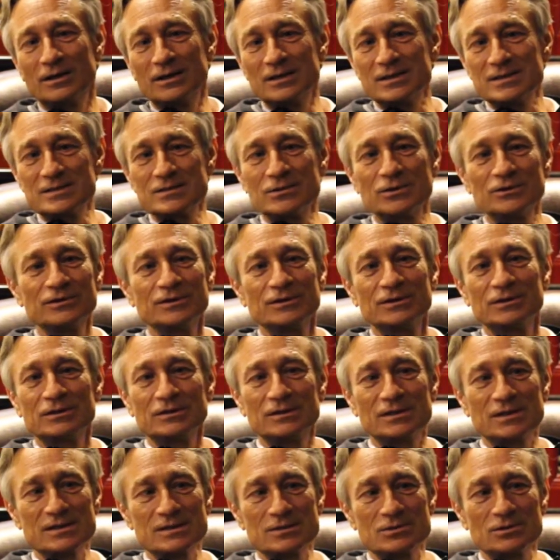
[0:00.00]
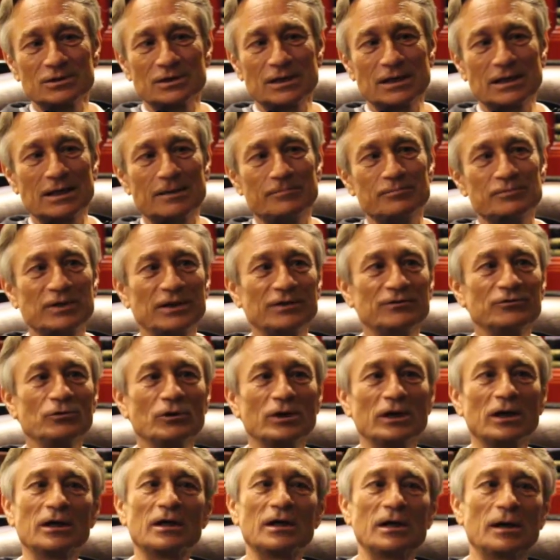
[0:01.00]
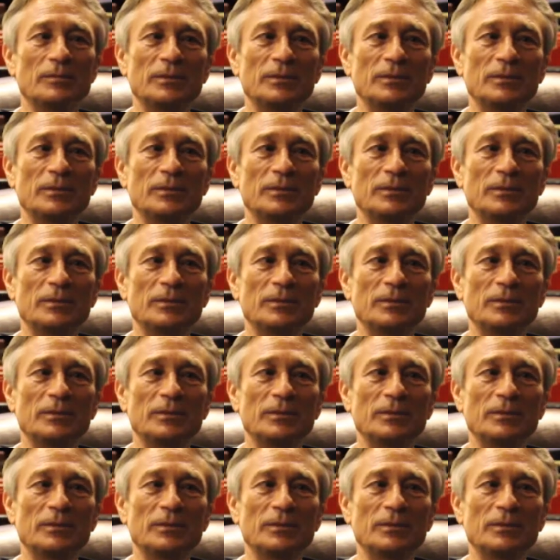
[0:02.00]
it is not a it is not a club that you can